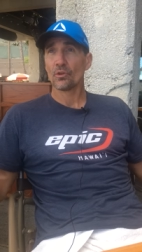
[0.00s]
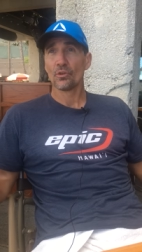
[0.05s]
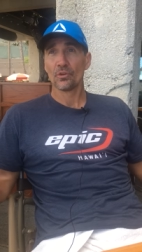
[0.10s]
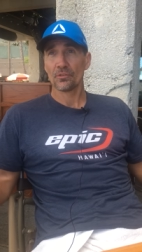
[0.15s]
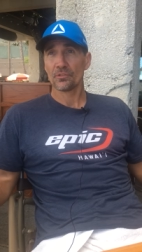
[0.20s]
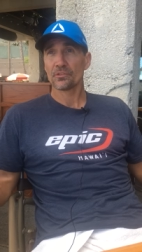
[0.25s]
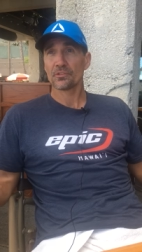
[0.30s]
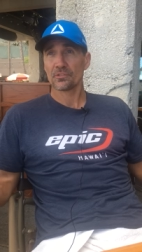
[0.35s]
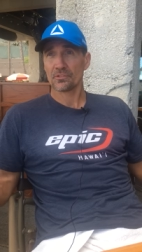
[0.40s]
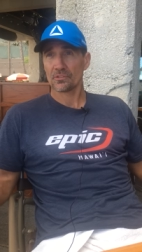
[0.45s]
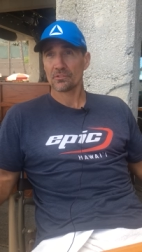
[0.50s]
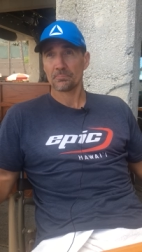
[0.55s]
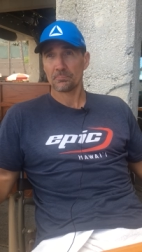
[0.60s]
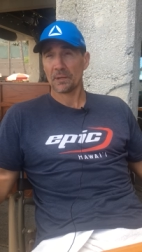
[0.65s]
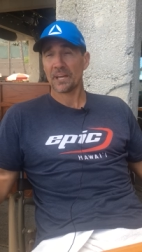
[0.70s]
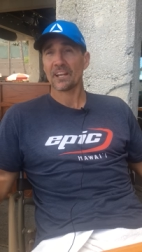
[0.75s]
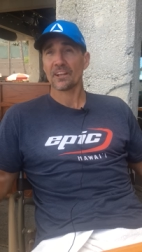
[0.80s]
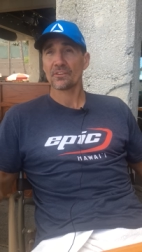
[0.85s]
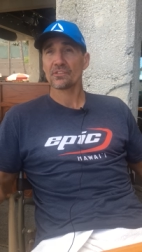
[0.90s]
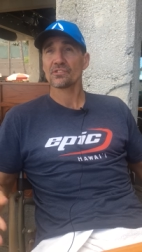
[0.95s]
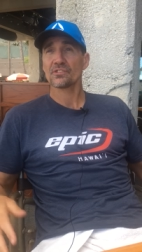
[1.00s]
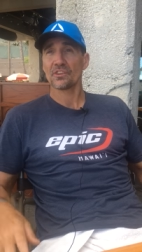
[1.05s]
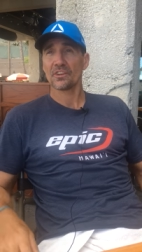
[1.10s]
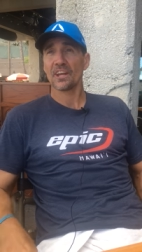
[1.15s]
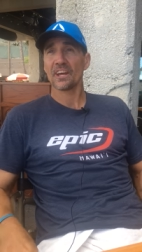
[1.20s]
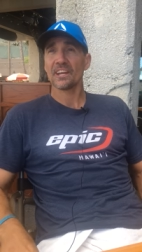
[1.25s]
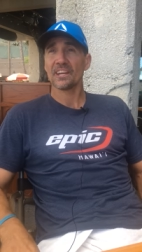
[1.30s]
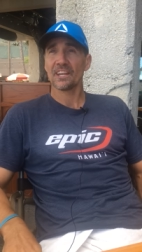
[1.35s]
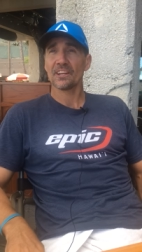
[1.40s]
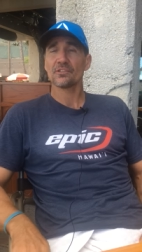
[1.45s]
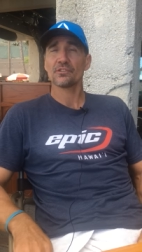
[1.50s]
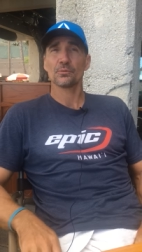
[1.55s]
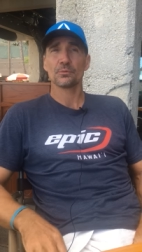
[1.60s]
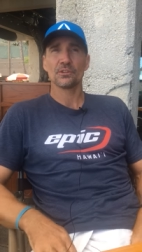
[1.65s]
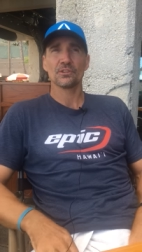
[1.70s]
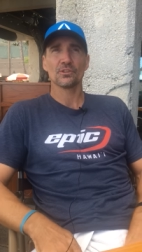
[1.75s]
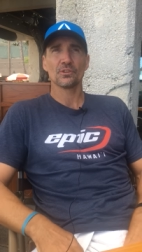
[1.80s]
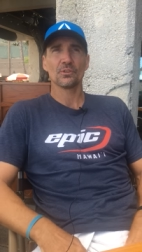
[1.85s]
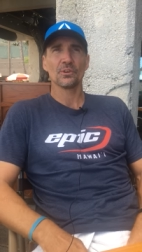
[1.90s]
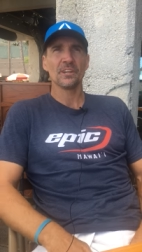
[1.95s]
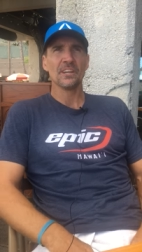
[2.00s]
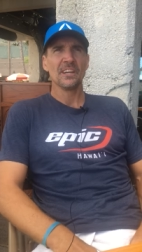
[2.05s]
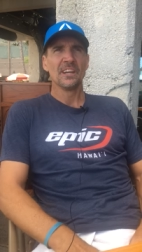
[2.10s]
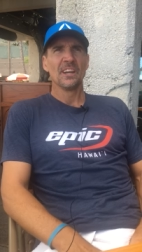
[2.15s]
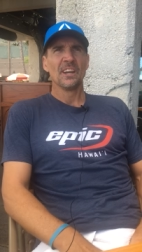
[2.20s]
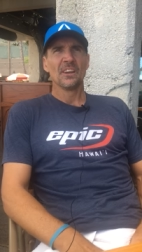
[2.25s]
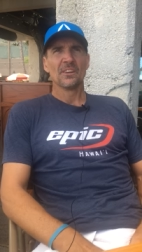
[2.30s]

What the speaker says: all paddlers today get to enjoy.